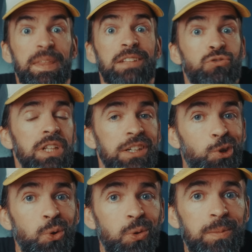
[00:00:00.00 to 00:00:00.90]
That's really
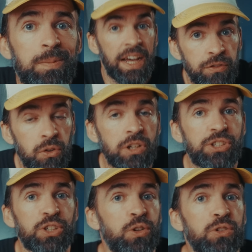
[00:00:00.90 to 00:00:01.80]
cool. And of course,
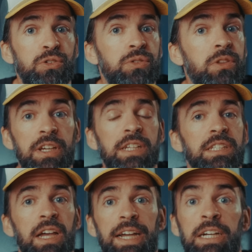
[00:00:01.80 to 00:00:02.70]
you can also do things
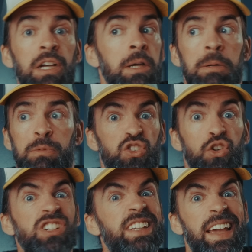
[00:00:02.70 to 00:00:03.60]
like
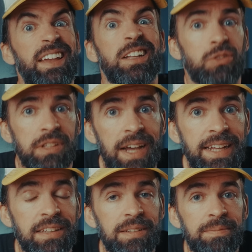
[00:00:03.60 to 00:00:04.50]
Turn day into night.